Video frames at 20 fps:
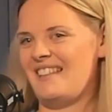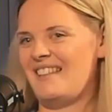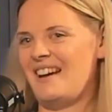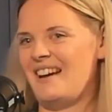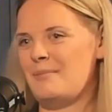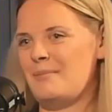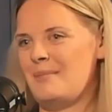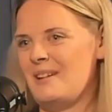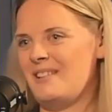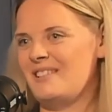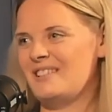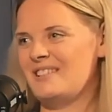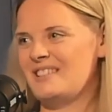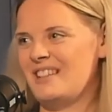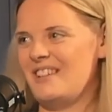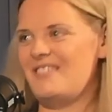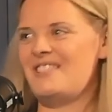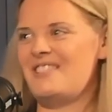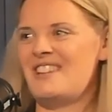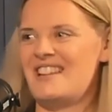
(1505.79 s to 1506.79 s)
that'll be
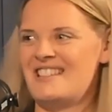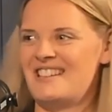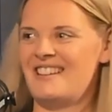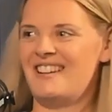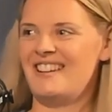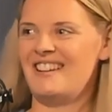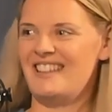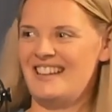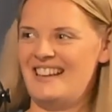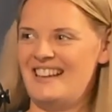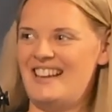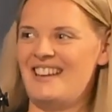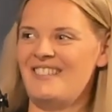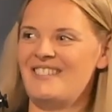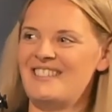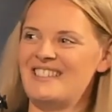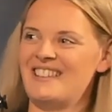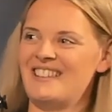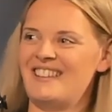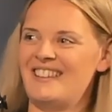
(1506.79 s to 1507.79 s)
also Jessica Hollie
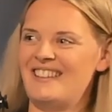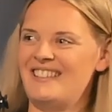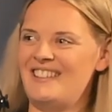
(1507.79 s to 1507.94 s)
Gifts on